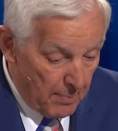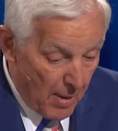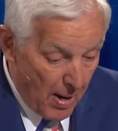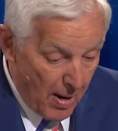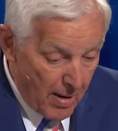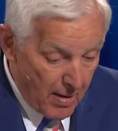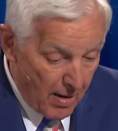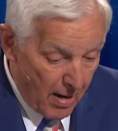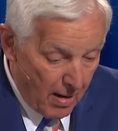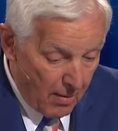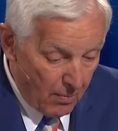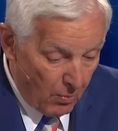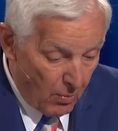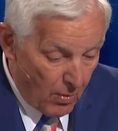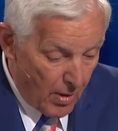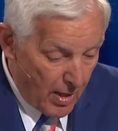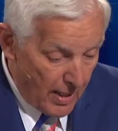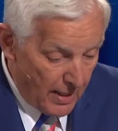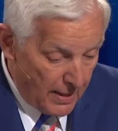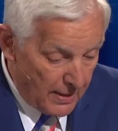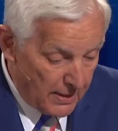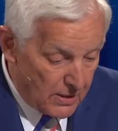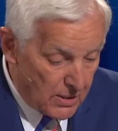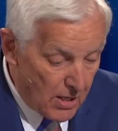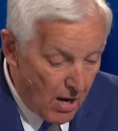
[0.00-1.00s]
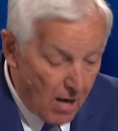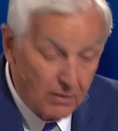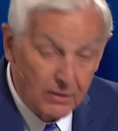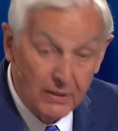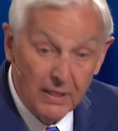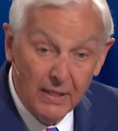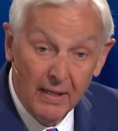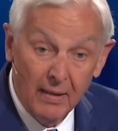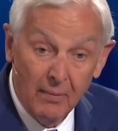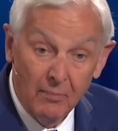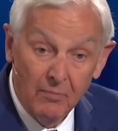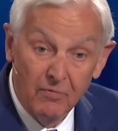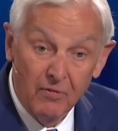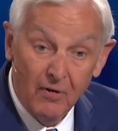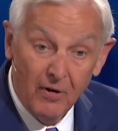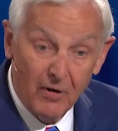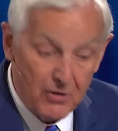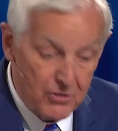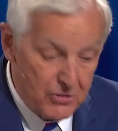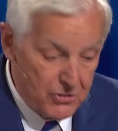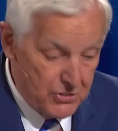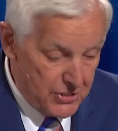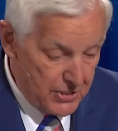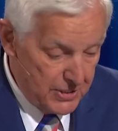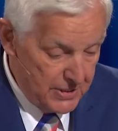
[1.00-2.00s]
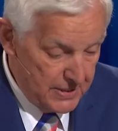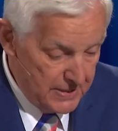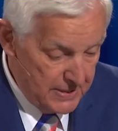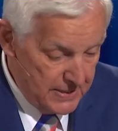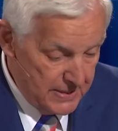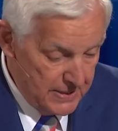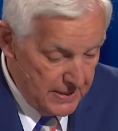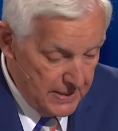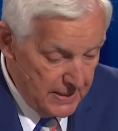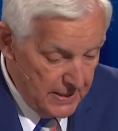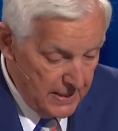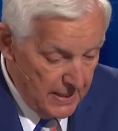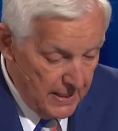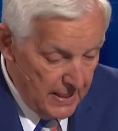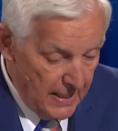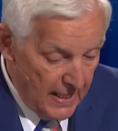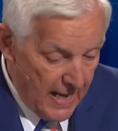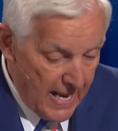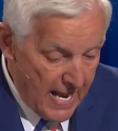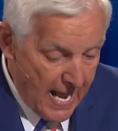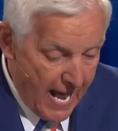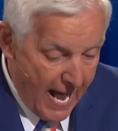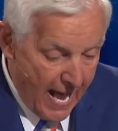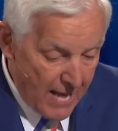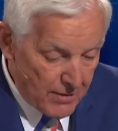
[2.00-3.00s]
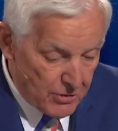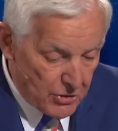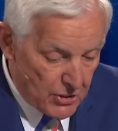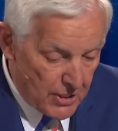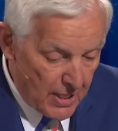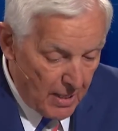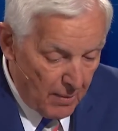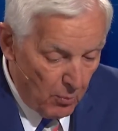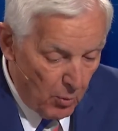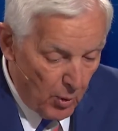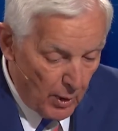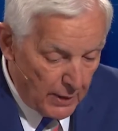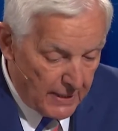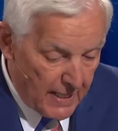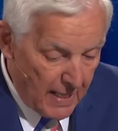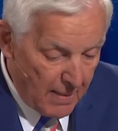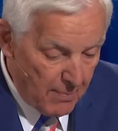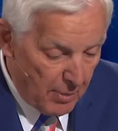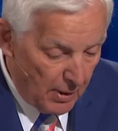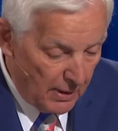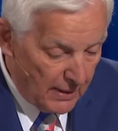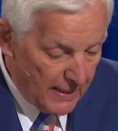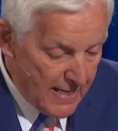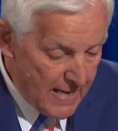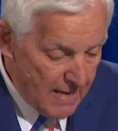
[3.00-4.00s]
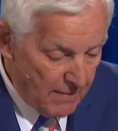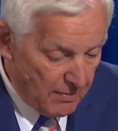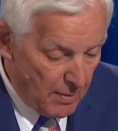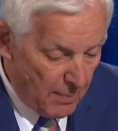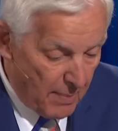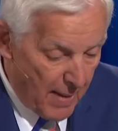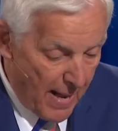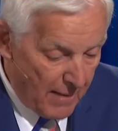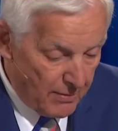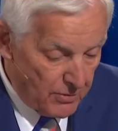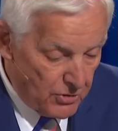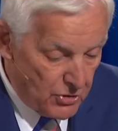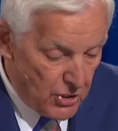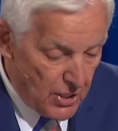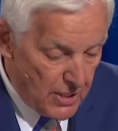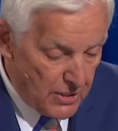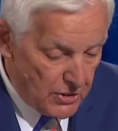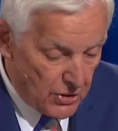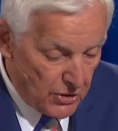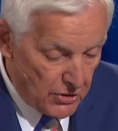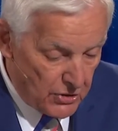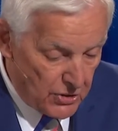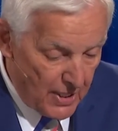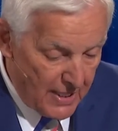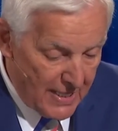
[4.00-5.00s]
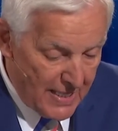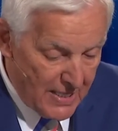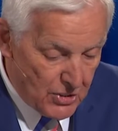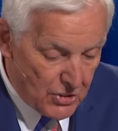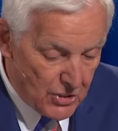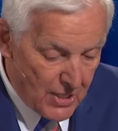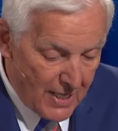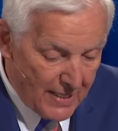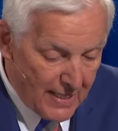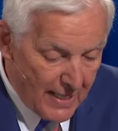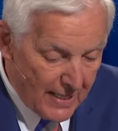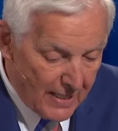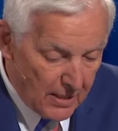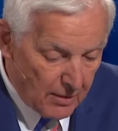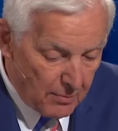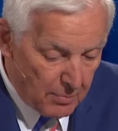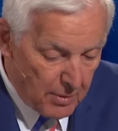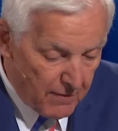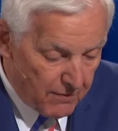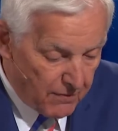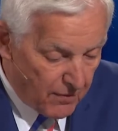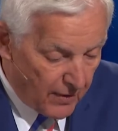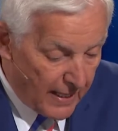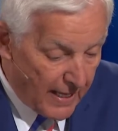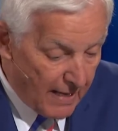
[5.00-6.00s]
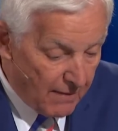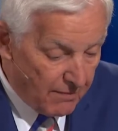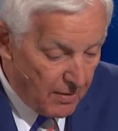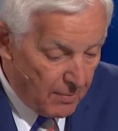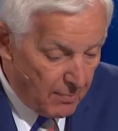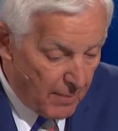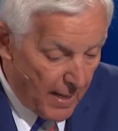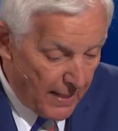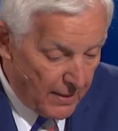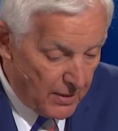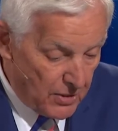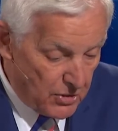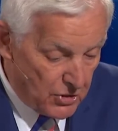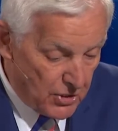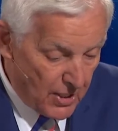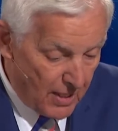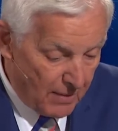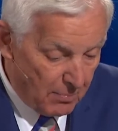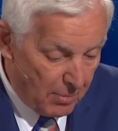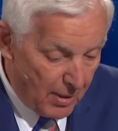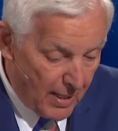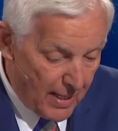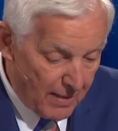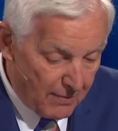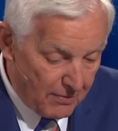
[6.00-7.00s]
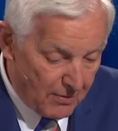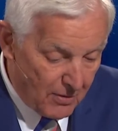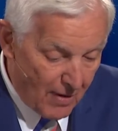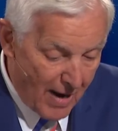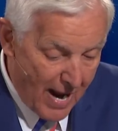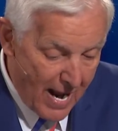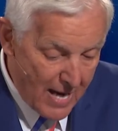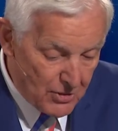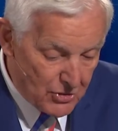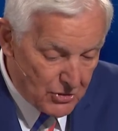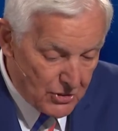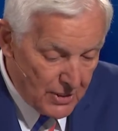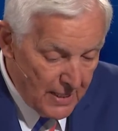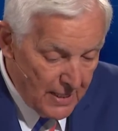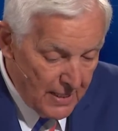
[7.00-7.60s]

Barnhart wanted to talk to them first. He asked them what they believed about Jesus, and he said they could be forgiven by the shed blood of Christ.